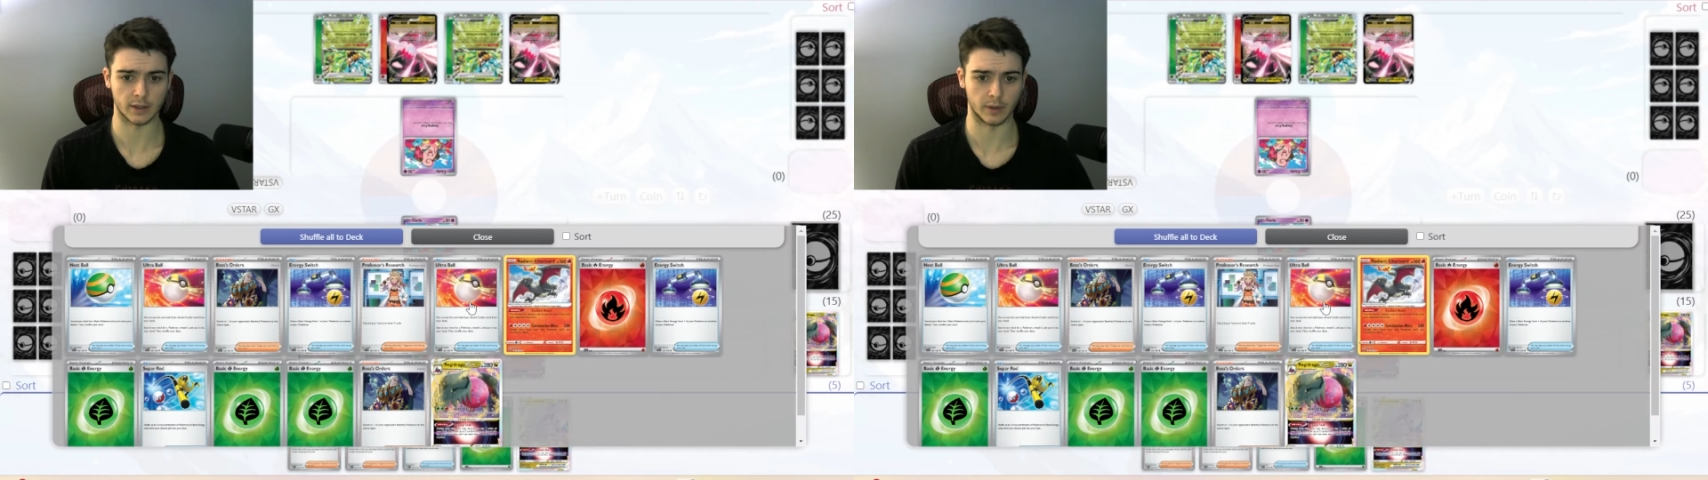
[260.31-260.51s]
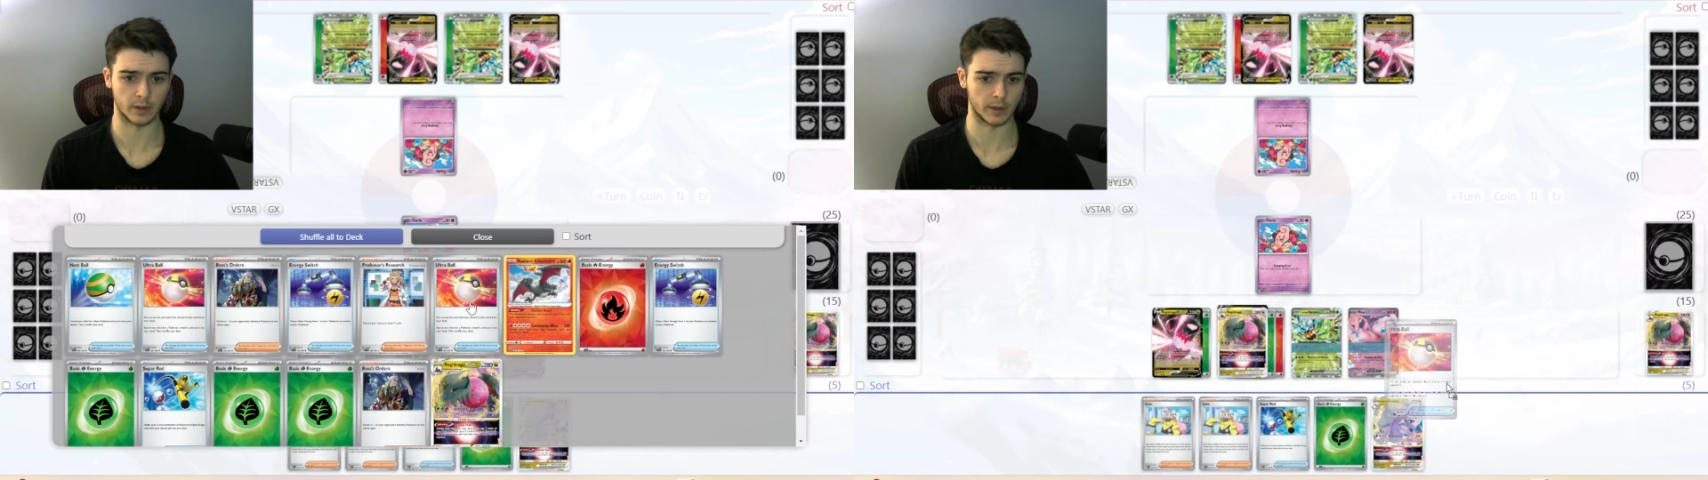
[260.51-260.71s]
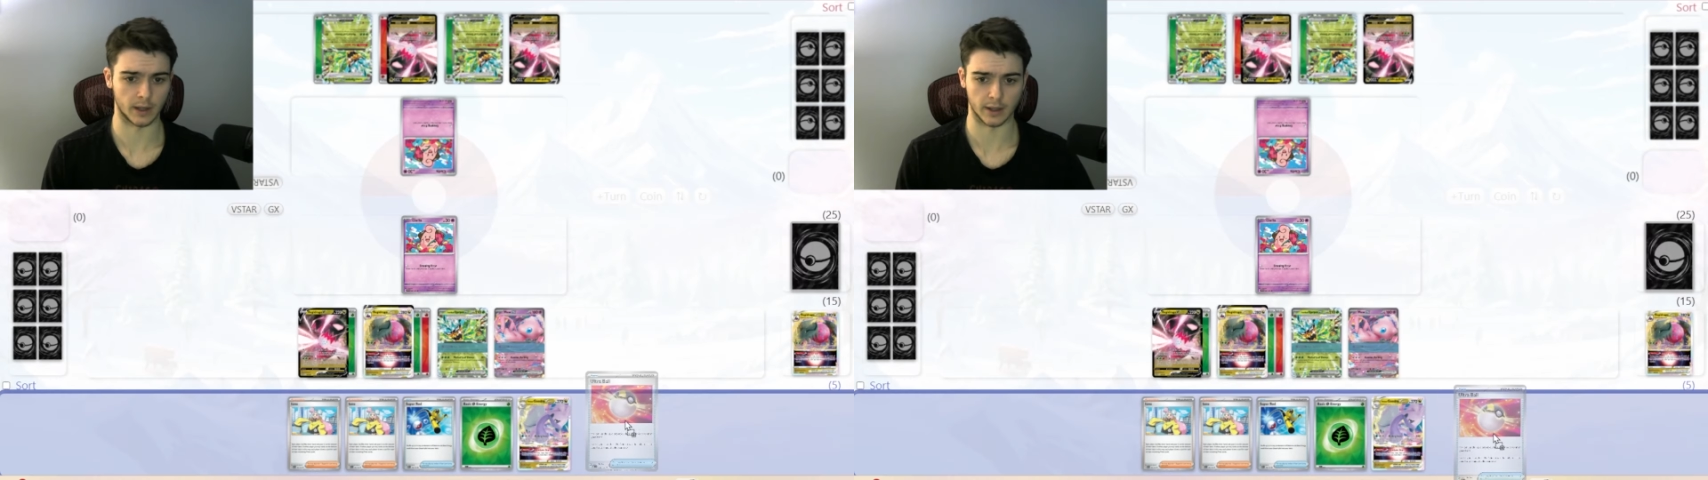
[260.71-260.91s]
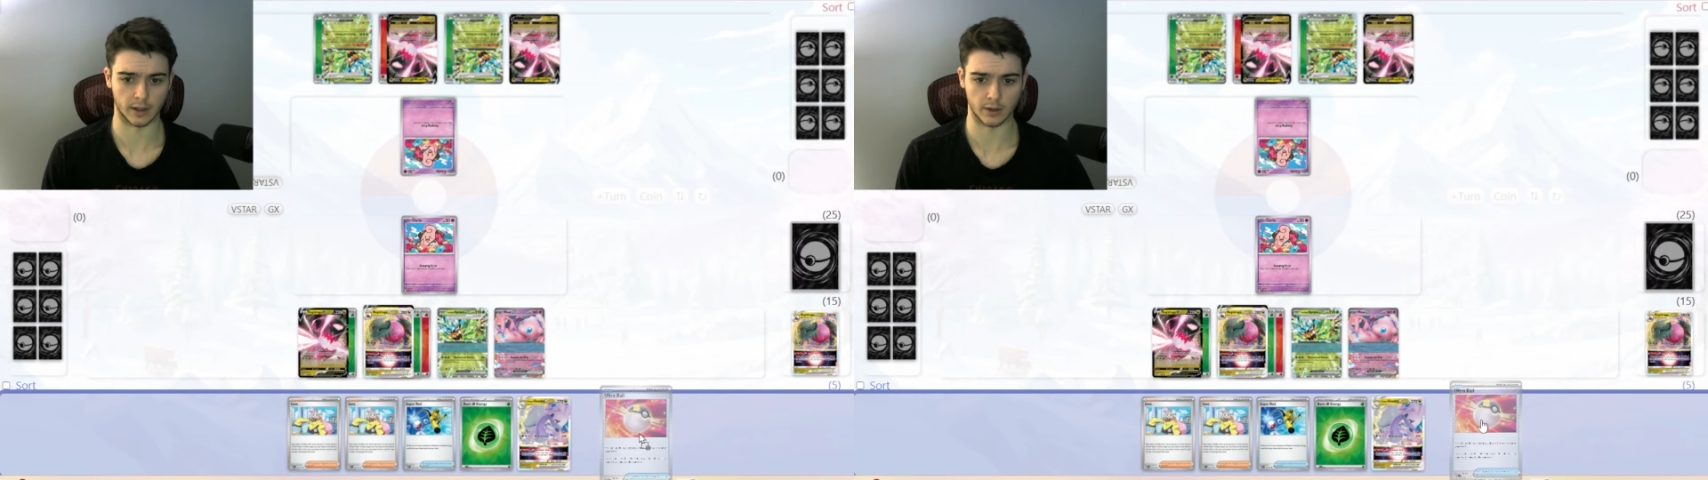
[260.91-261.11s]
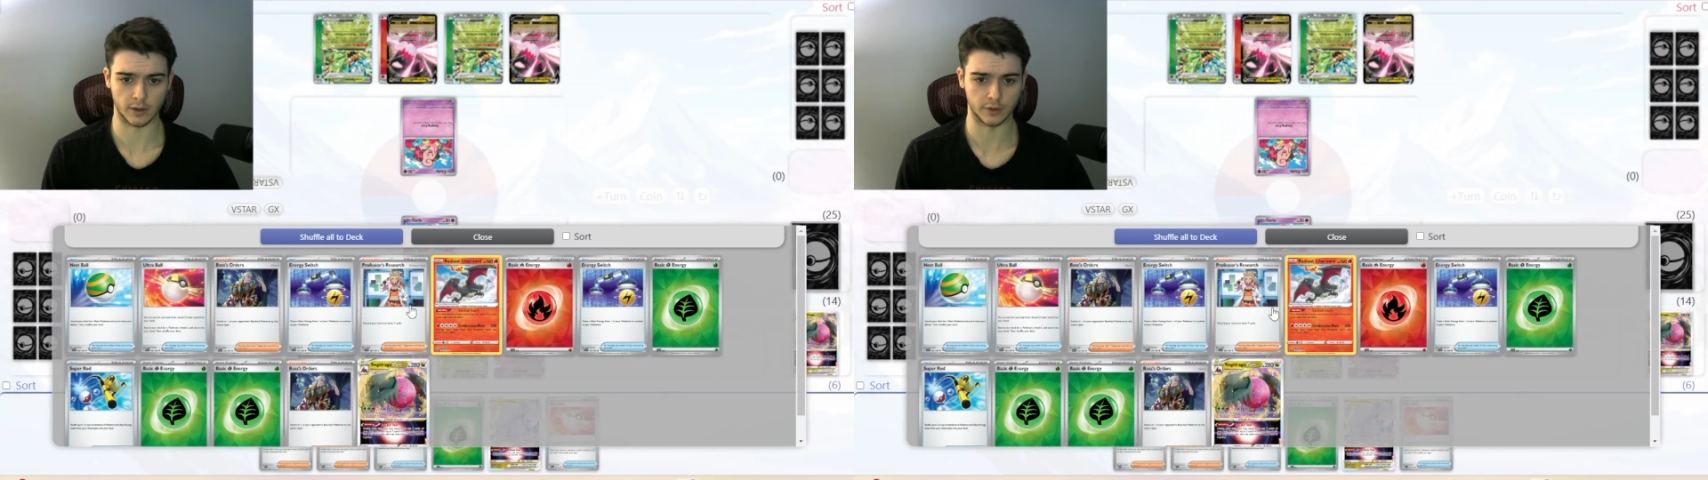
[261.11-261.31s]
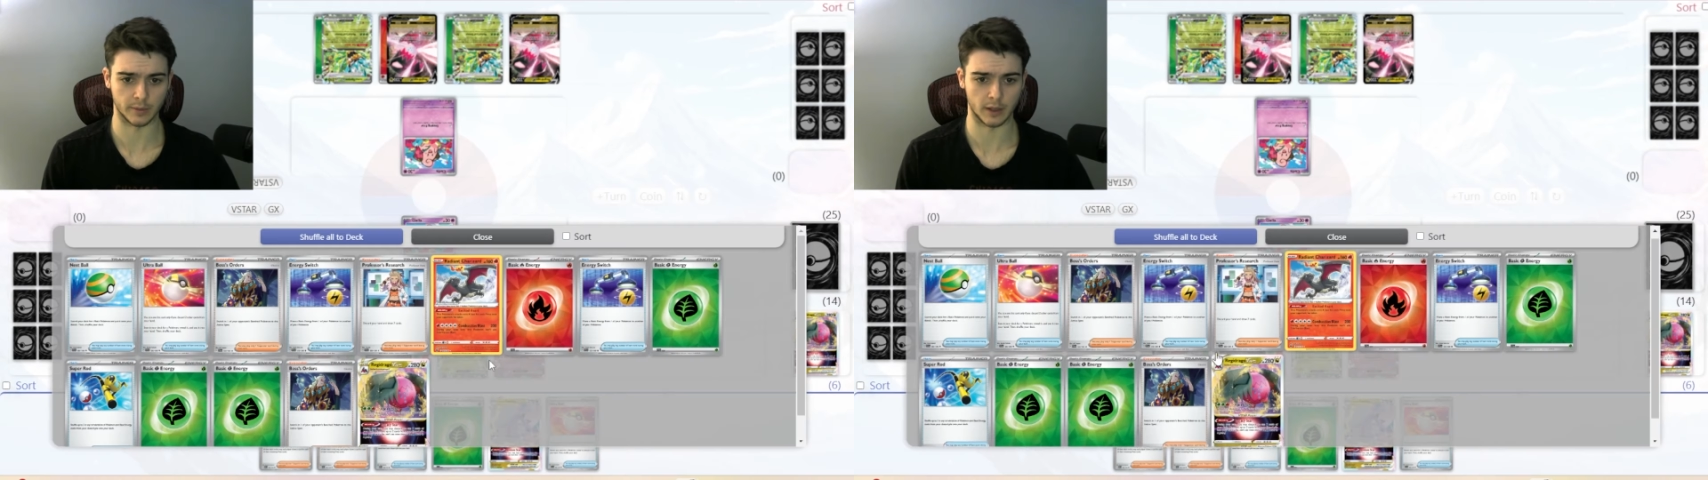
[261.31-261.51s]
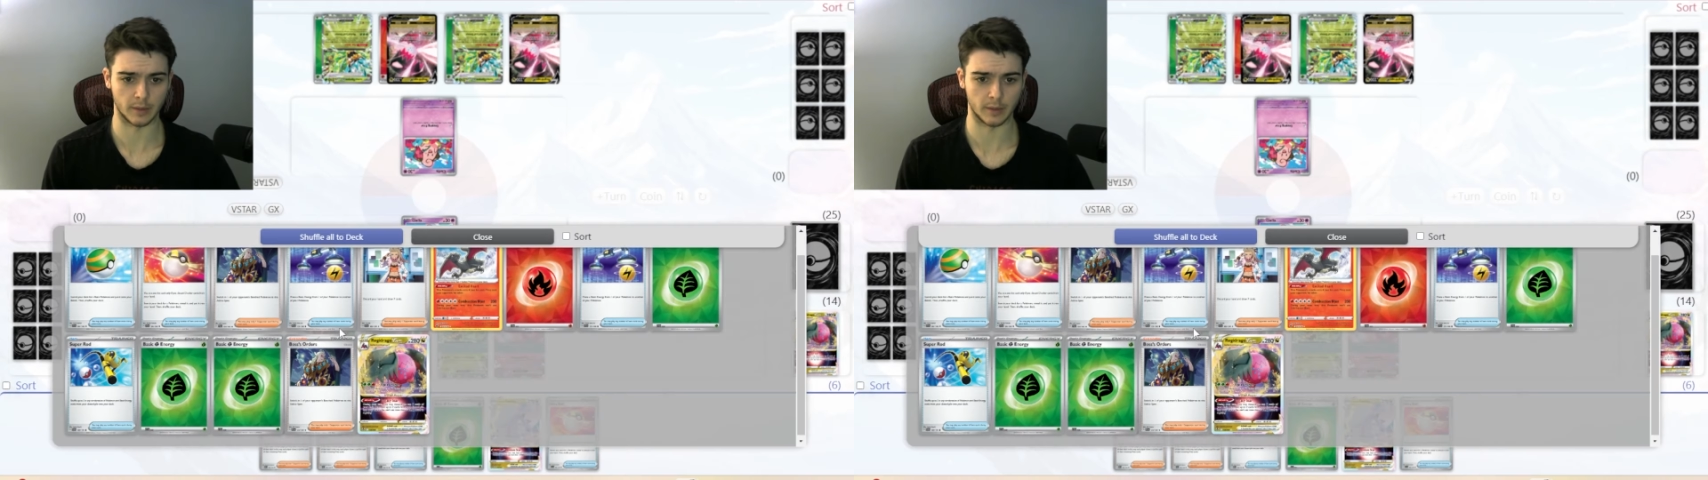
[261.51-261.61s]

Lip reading: Well, we got to get our Ultra Ball.